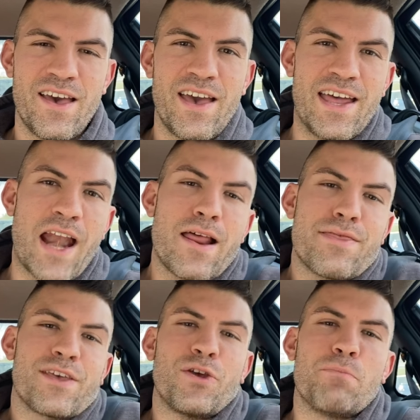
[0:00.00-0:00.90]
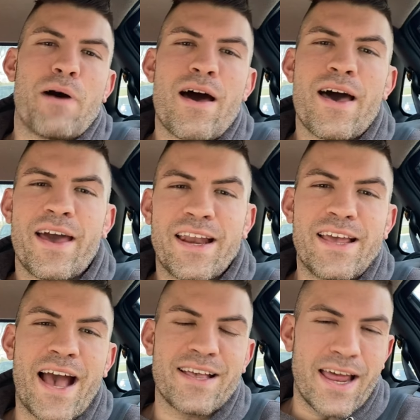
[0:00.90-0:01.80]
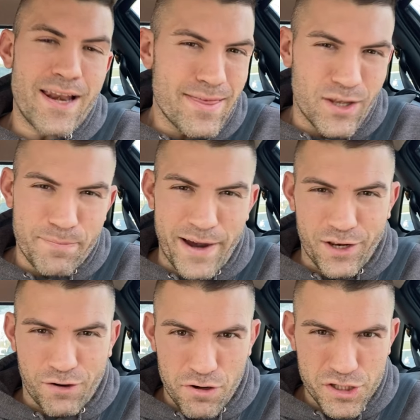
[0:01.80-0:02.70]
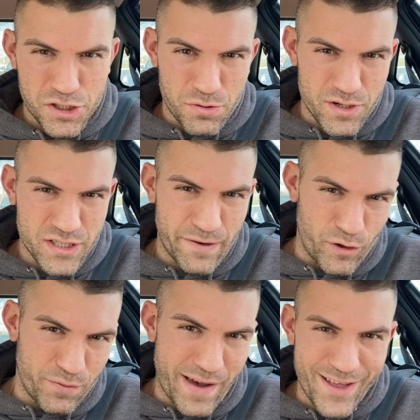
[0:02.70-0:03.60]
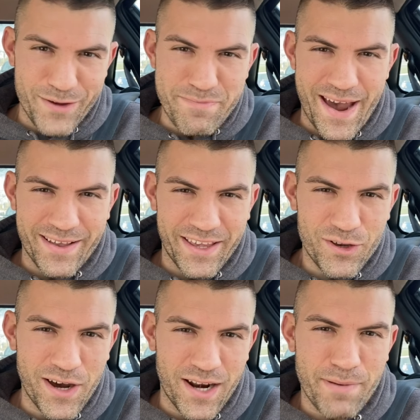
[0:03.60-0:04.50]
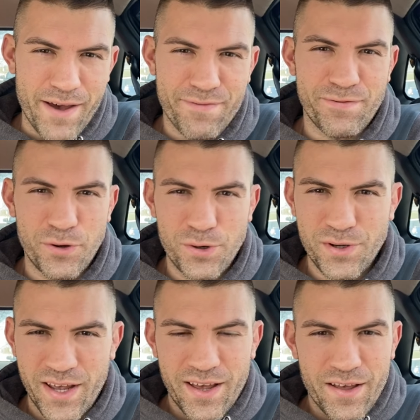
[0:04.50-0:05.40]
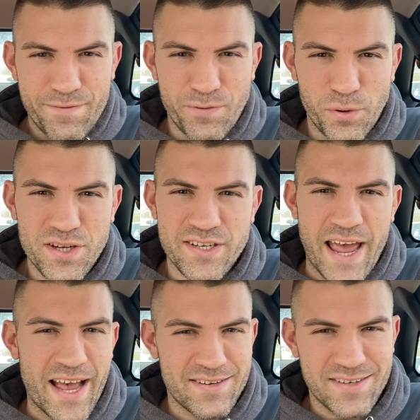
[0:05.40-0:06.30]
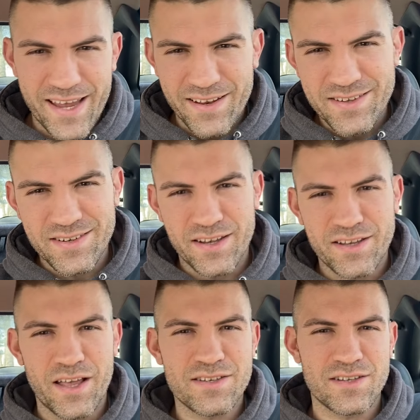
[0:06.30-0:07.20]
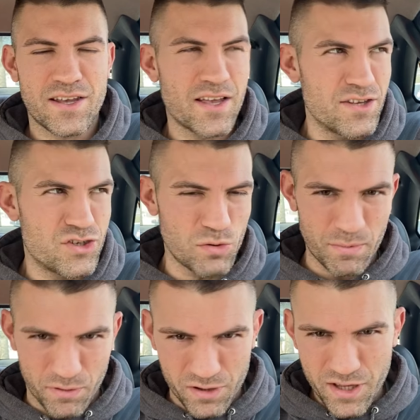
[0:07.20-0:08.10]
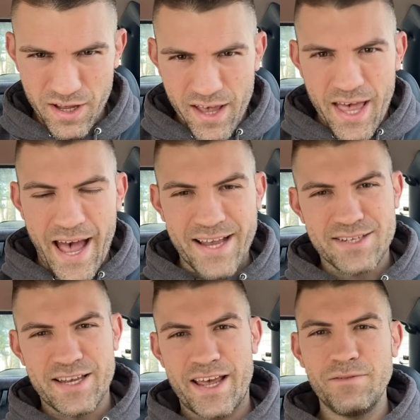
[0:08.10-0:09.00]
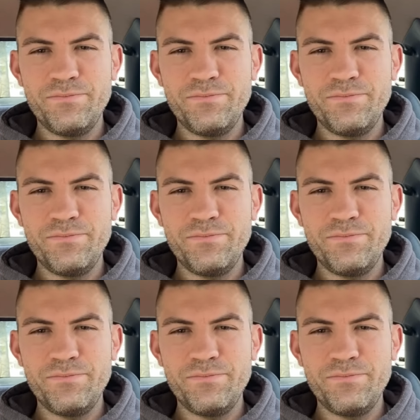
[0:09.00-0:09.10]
And anything you buy, anything you buy in the grocery store is giving you value back. Like, you got to buy food. Food is an asset. It's a consumable asset.